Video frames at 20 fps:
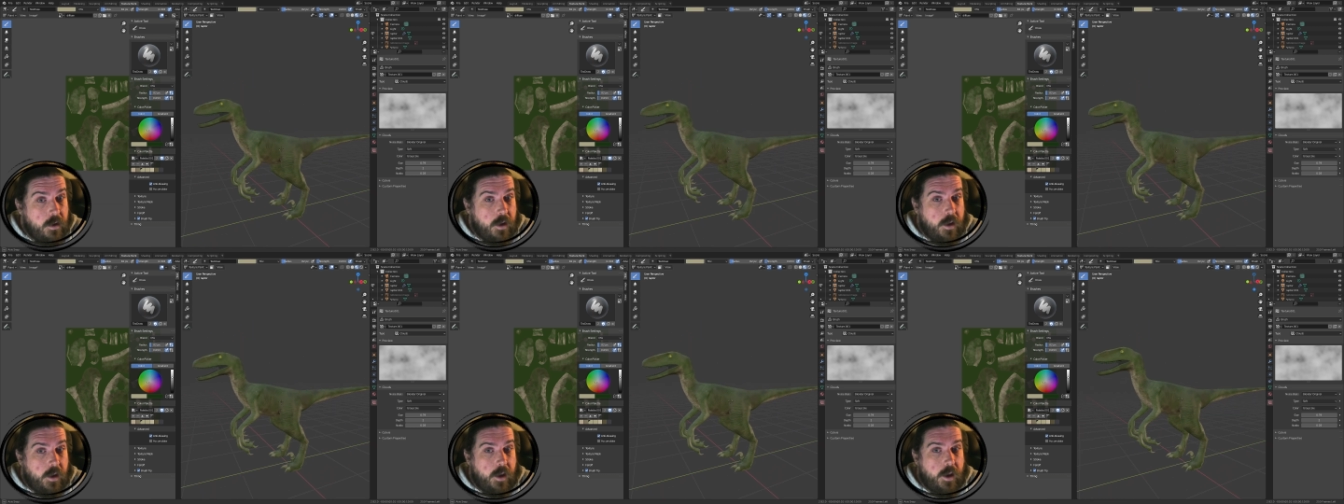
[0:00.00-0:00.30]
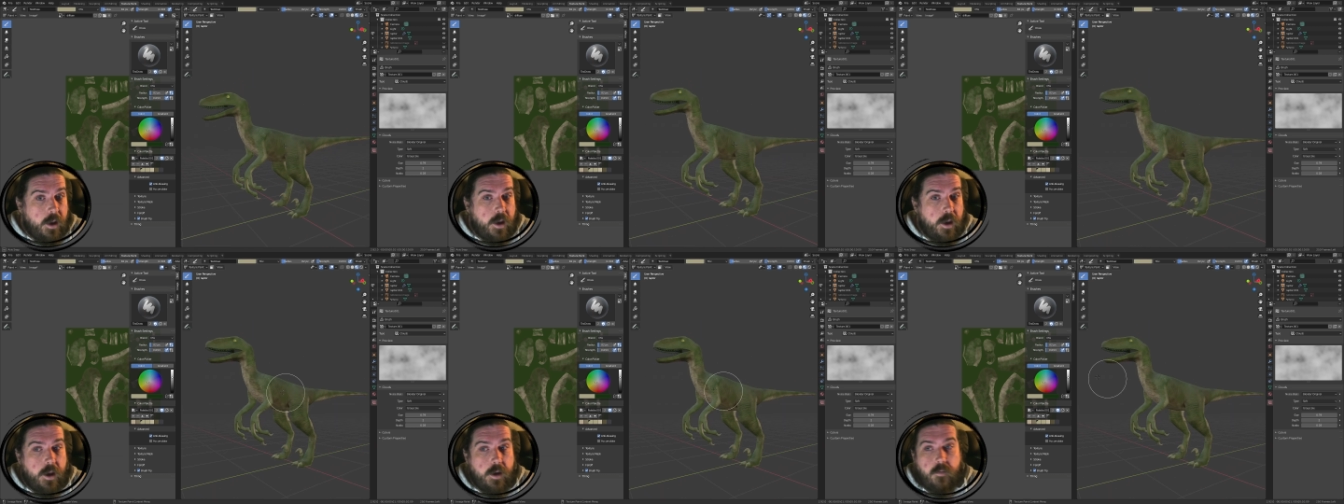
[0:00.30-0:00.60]

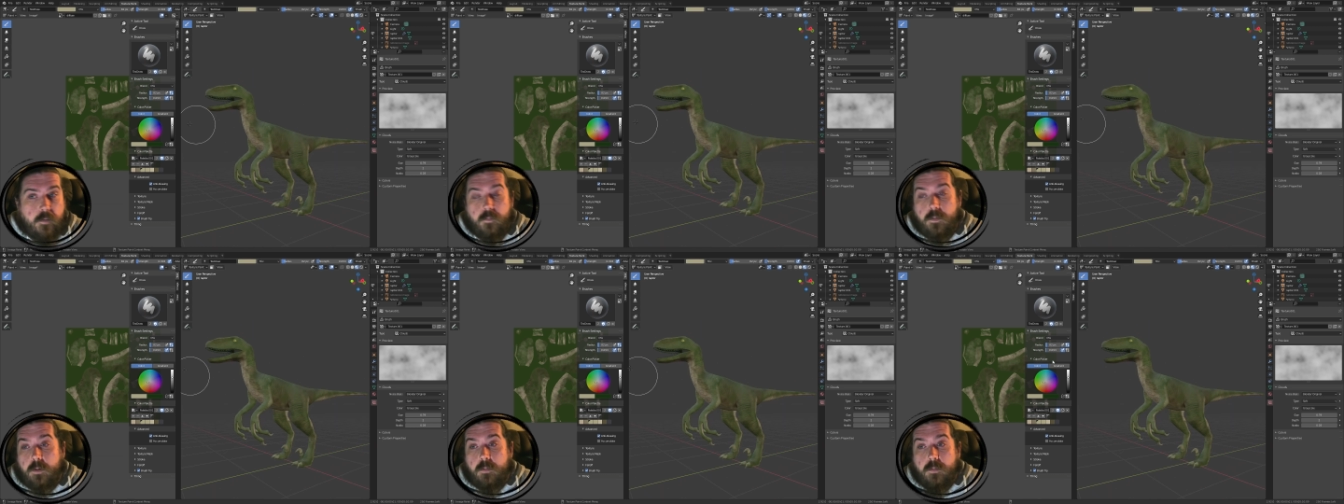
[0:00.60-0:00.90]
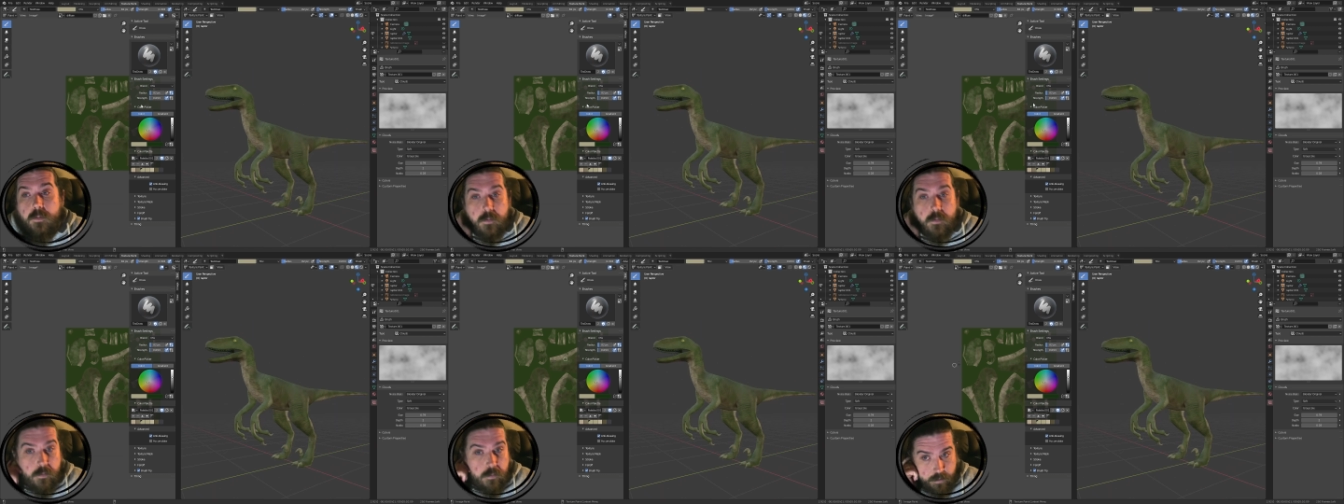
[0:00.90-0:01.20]
And we
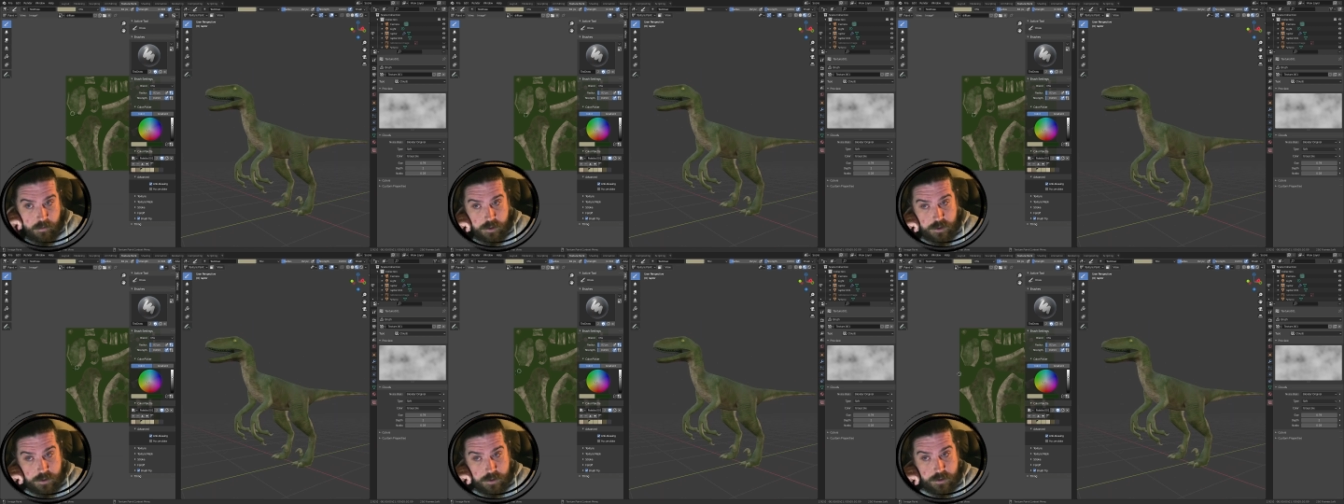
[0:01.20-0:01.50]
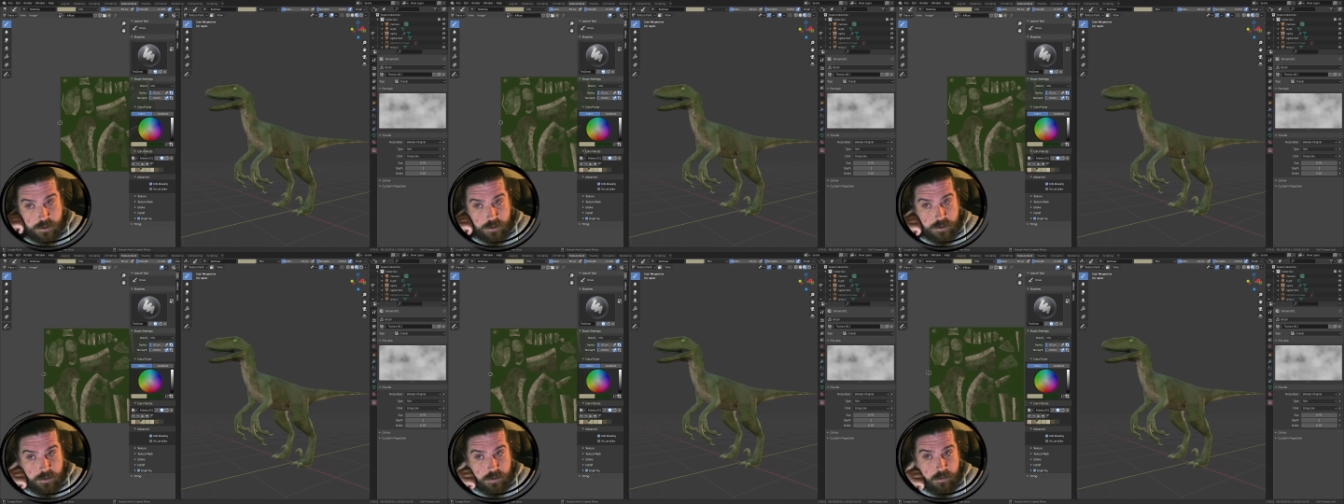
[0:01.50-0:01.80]
will
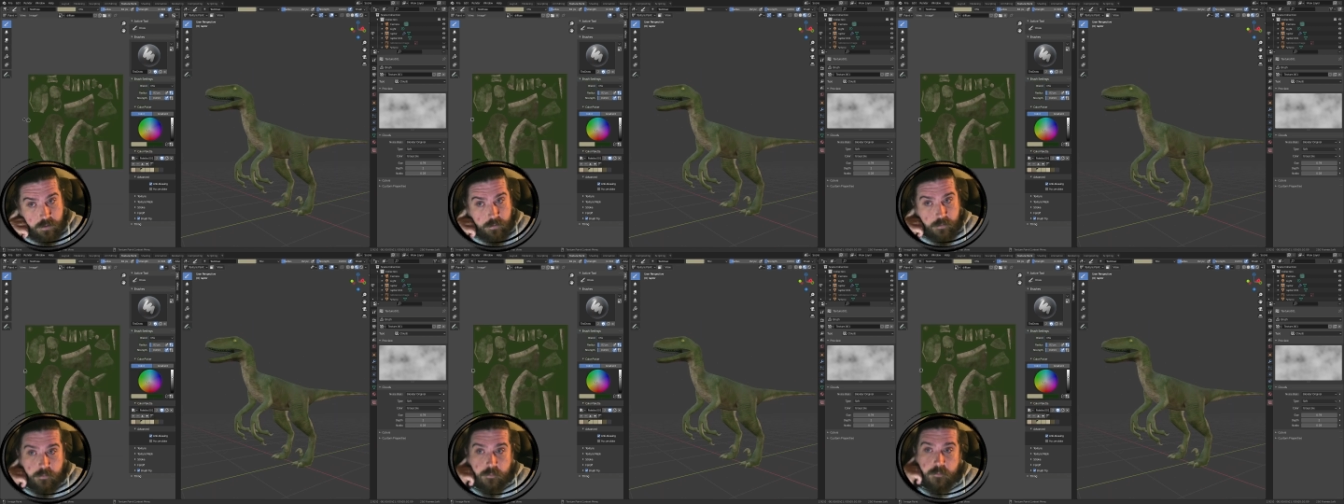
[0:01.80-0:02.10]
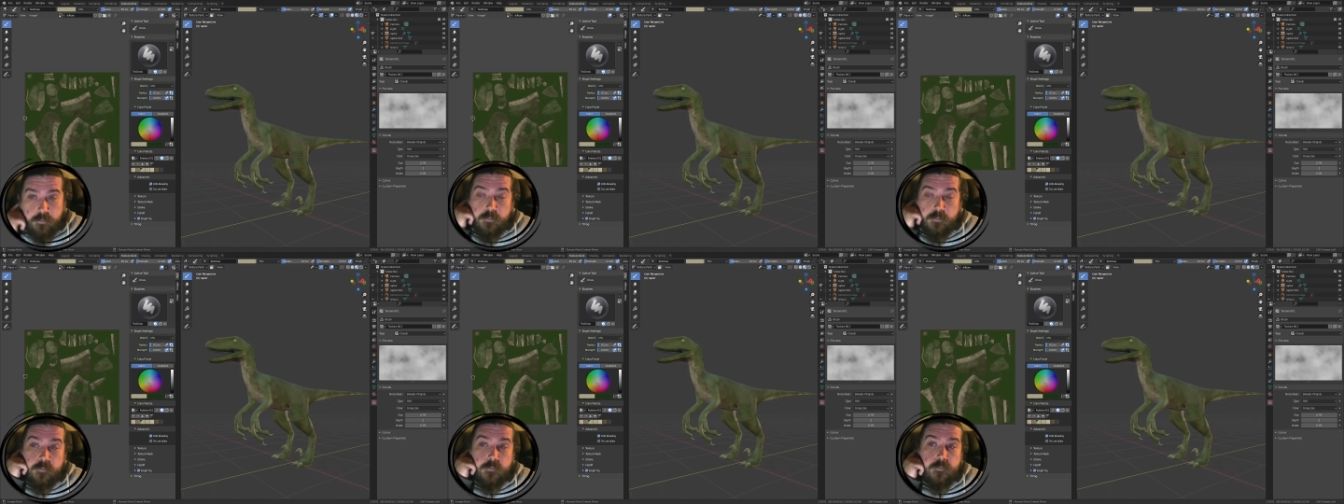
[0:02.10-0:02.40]
just
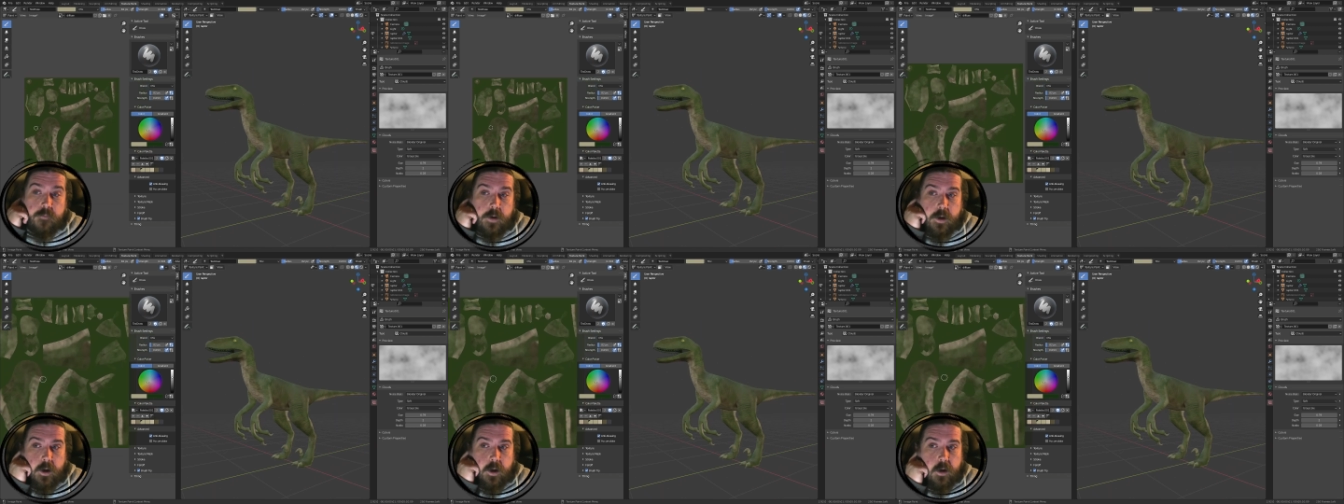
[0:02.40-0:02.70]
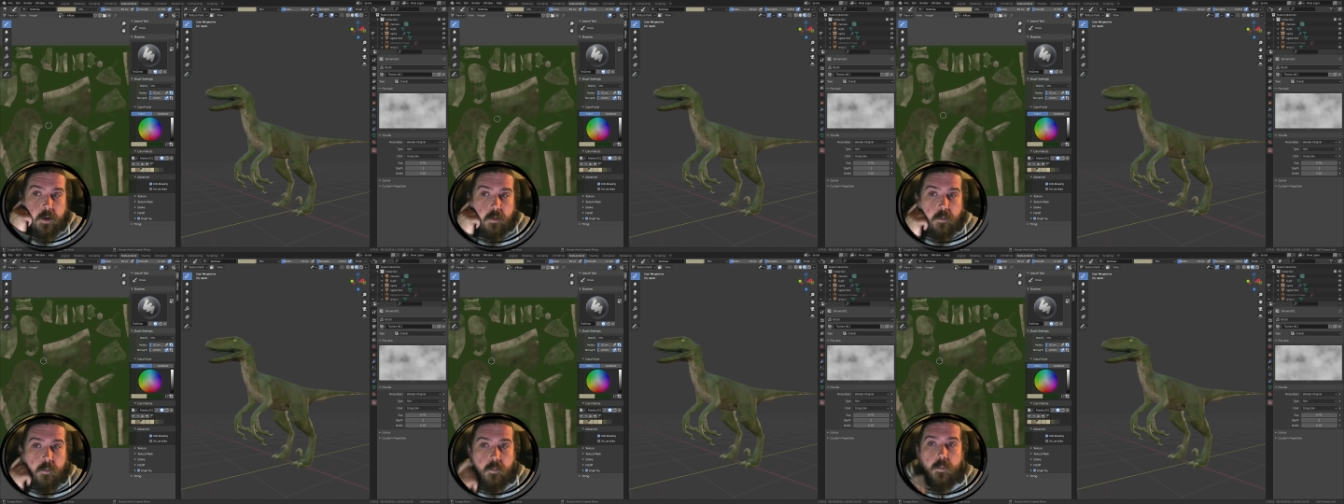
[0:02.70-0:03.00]
fill in
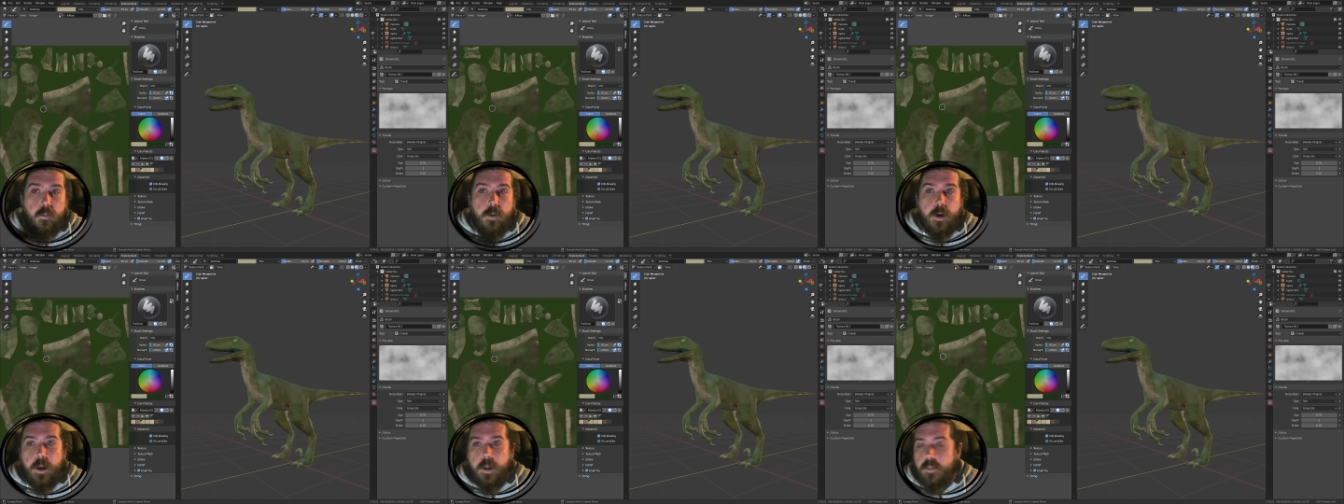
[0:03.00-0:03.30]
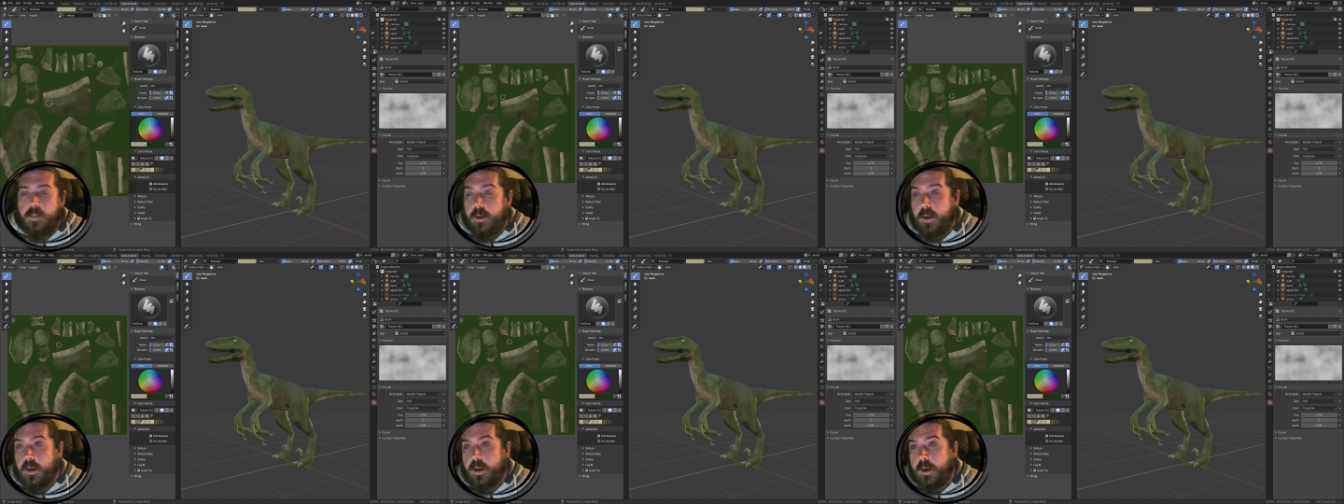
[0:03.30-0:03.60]
where
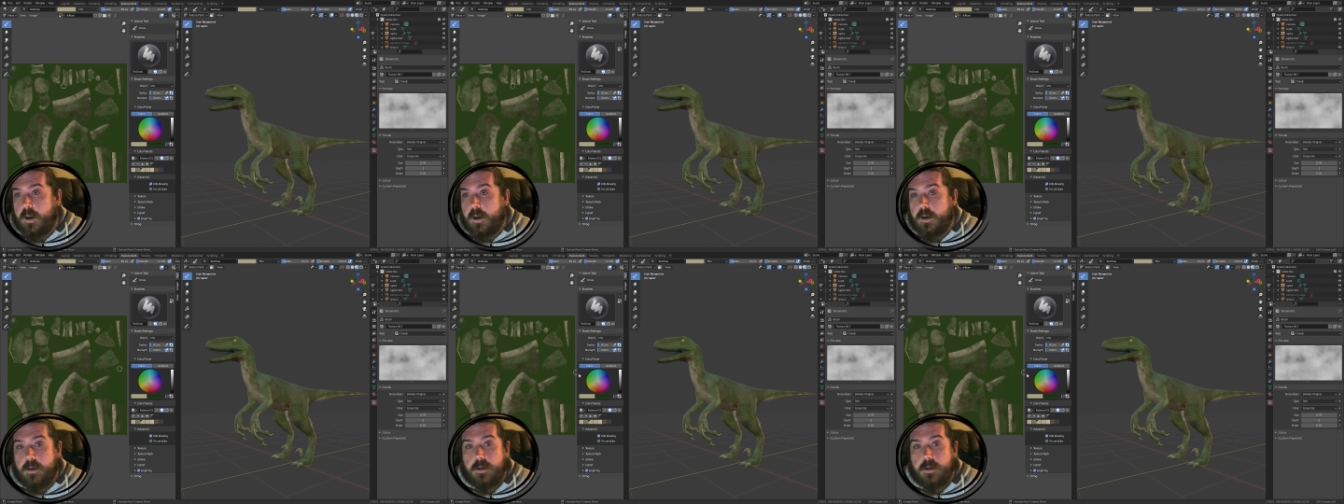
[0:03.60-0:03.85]
the